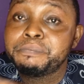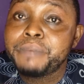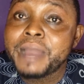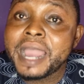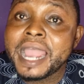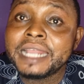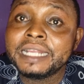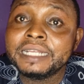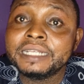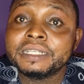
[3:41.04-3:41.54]

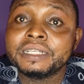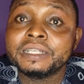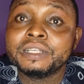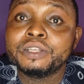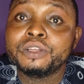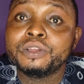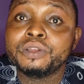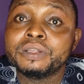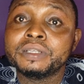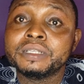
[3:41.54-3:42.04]
Buy
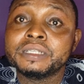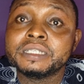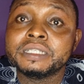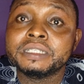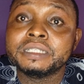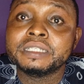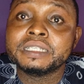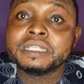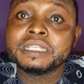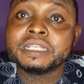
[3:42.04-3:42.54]

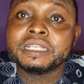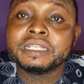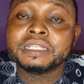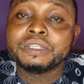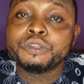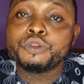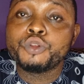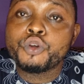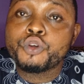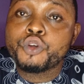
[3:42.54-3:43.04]

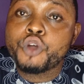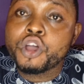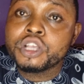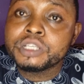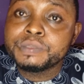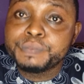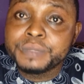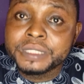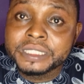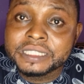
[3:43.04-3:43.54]

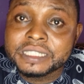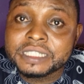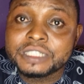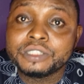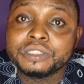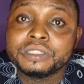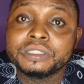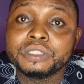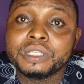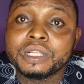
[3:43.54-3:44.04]
locust
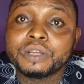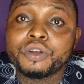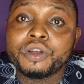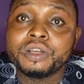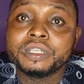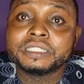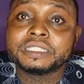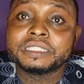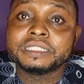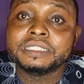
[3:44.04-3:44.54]
beans. They
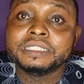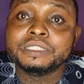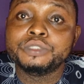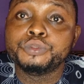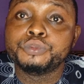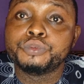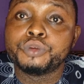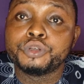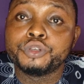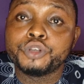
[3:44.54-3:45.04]
call it.
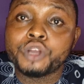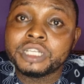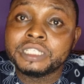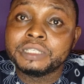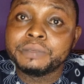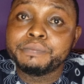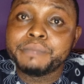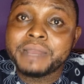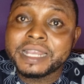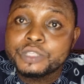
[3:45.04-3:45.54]
You will not
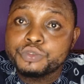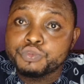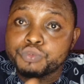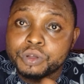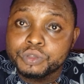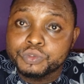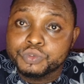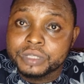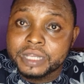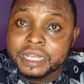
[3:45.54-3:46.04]
the met
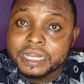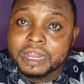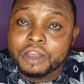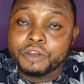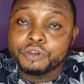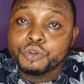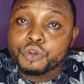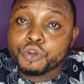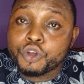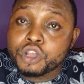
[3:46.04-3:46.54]
one
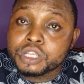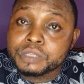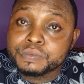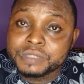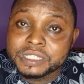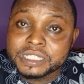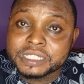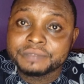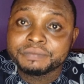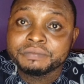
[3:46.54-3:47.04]
together. Locust
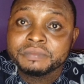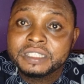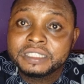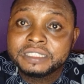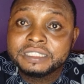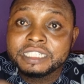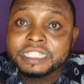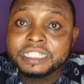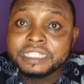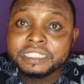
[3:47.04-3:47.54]
beans,
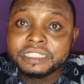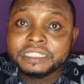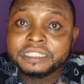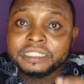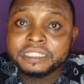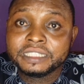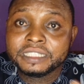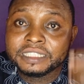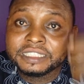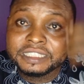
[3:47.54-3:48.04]

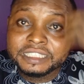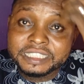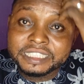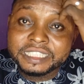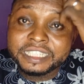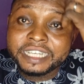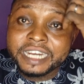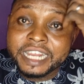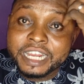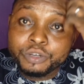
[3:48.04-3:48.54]
the
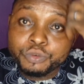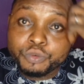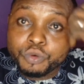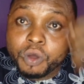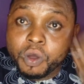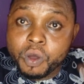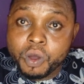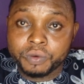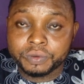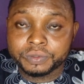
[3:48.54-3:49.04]
grain
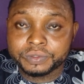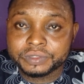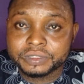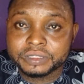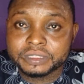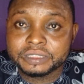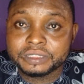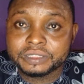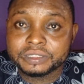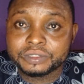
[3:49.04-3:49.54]
one.
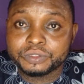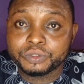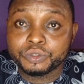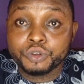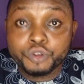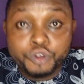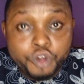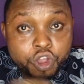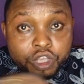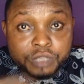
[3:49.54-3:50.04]
So
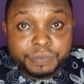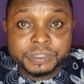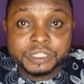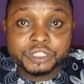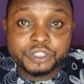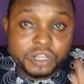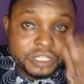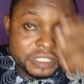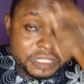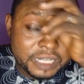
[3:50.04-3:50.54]
locust
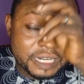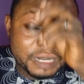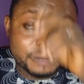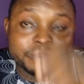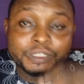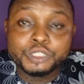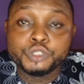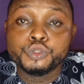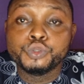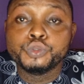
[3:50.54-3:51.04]
beans. Just tell
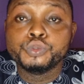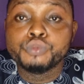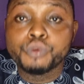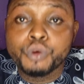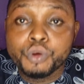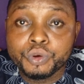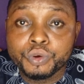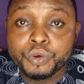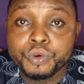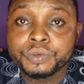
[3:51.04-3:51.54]
them iru
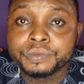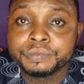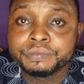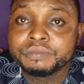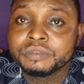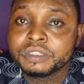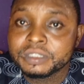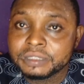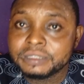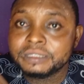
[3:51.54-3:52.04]
woro
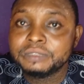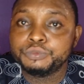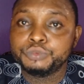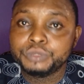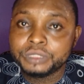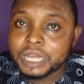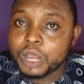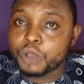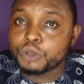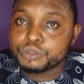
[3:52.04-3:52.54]

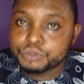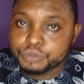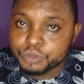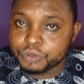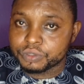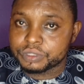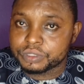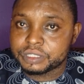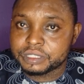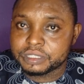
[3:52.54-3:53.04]
without
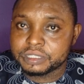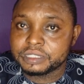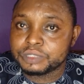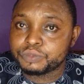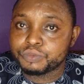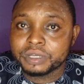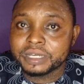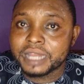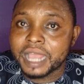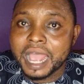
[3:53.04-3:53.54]
salt.
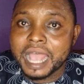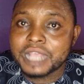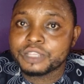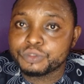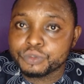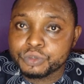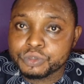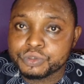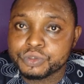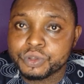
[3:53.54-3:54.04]
The one that
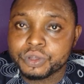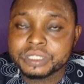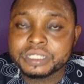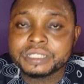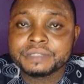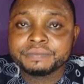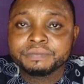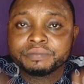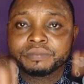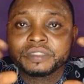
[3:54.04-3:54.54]
has no salt.